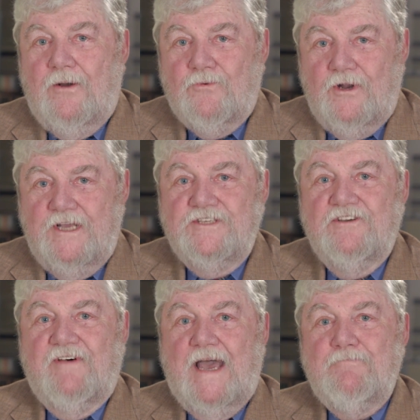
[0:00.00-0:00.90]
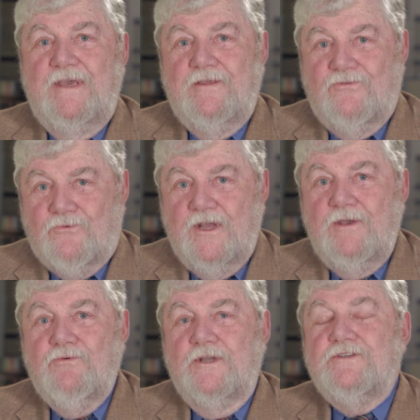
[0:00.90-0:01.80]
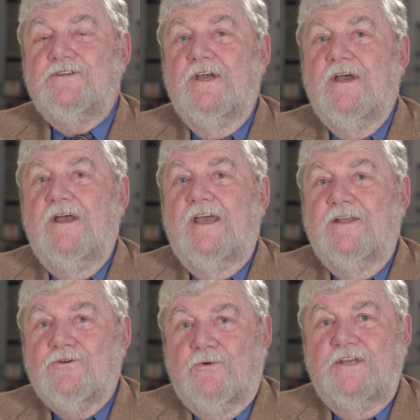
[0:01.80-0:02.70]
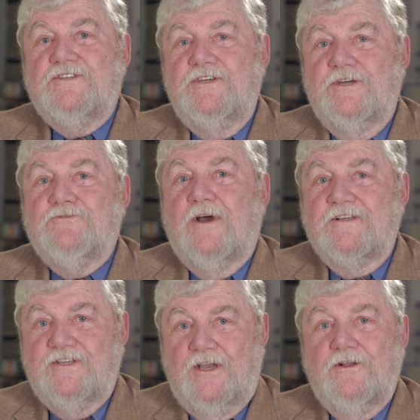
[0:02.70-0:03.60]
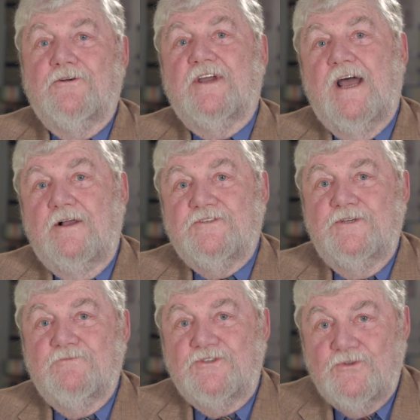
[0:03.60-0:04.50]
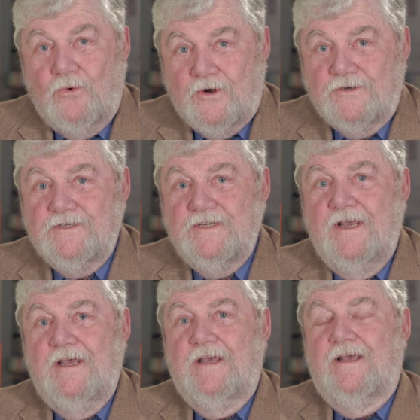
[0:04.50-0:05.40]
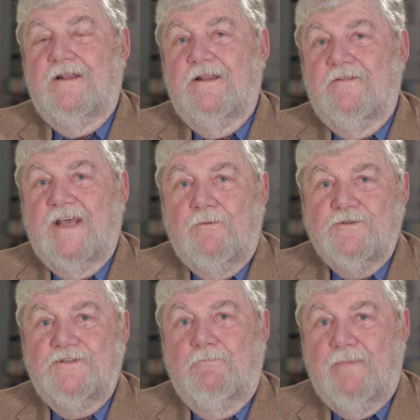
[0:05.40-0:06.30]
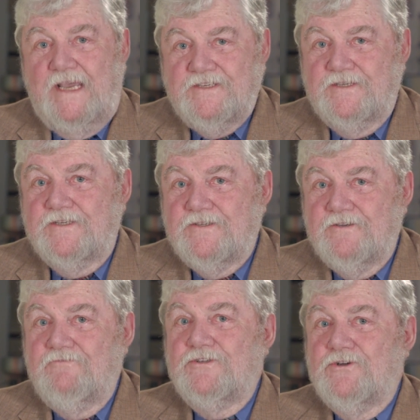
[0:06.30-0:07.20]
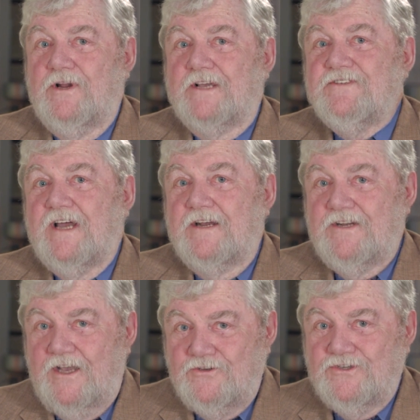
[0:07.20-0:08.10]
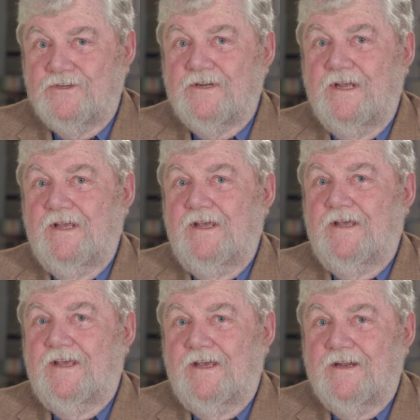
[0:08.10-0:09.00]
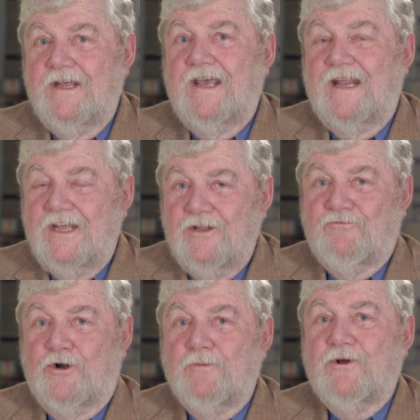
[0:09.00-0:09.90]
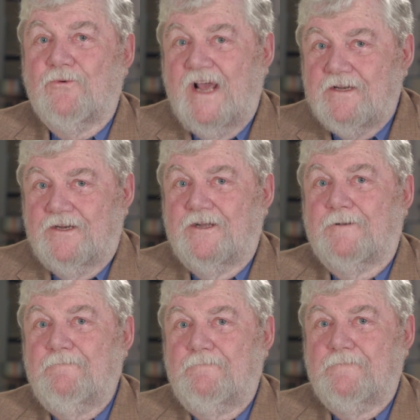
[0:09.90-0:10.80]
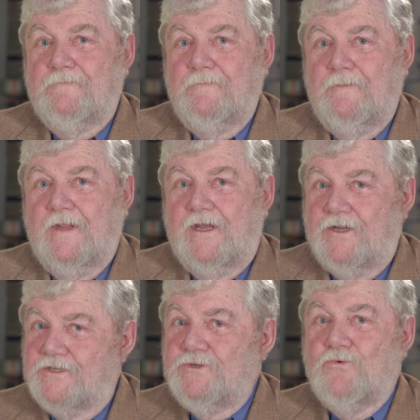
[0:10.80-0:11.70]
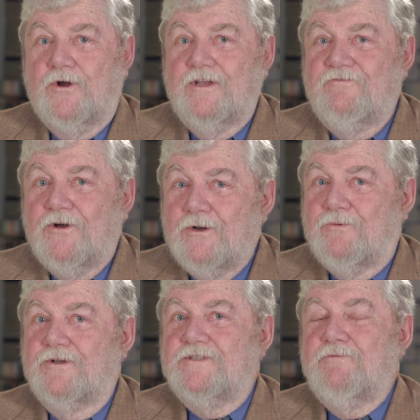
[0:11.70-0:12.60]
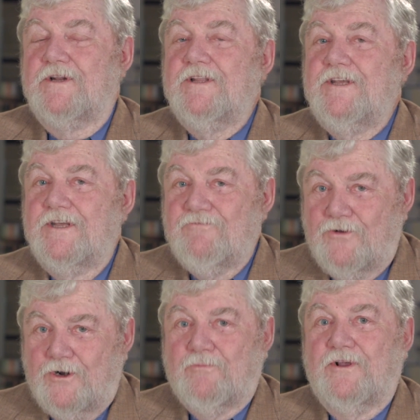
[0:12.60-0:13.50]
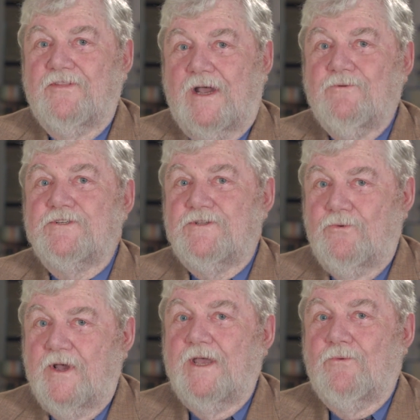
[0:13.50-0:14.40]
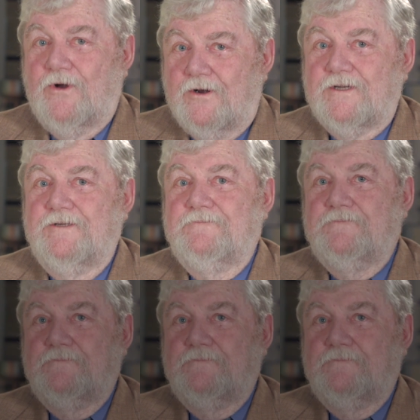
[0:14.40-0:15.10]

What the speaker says: release of IP3, which increased the intracellular calcium stores. And that was the basis of visual excitation in an invertebrate retina. It doesn't work in vertebrates, but in the invertebrate, that was the way it worked.